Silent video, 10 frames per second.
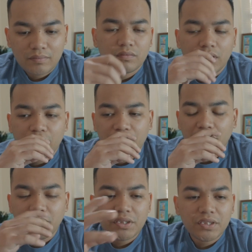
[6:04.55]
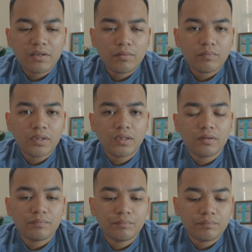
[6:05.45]
When I reached out,
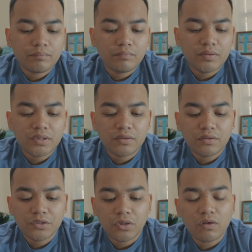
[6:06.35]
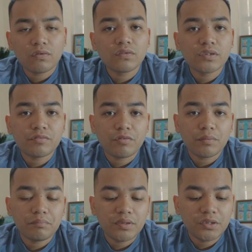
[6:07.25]
Mr. Charles
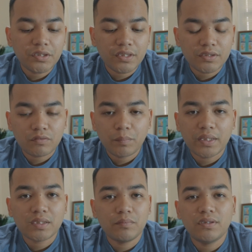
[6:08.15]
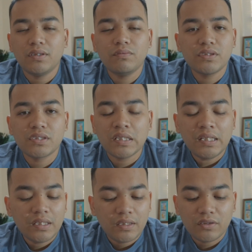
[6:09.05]
from BGS wrote back to me, and he was
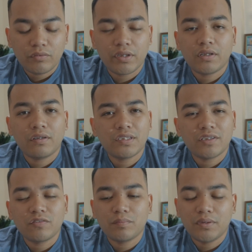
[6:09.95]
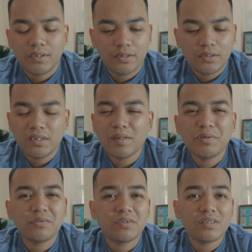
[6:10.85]
in direct contact with me. He let
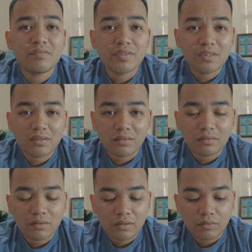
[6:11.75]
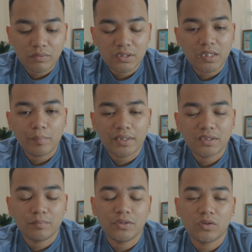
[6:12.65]
me know everything once it got back
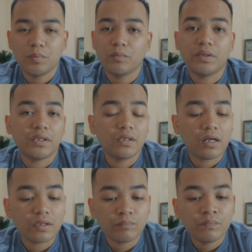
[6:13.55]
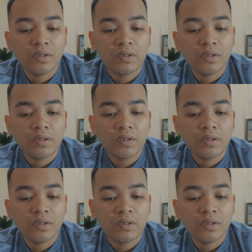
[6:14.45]
to them. He told me when they got it.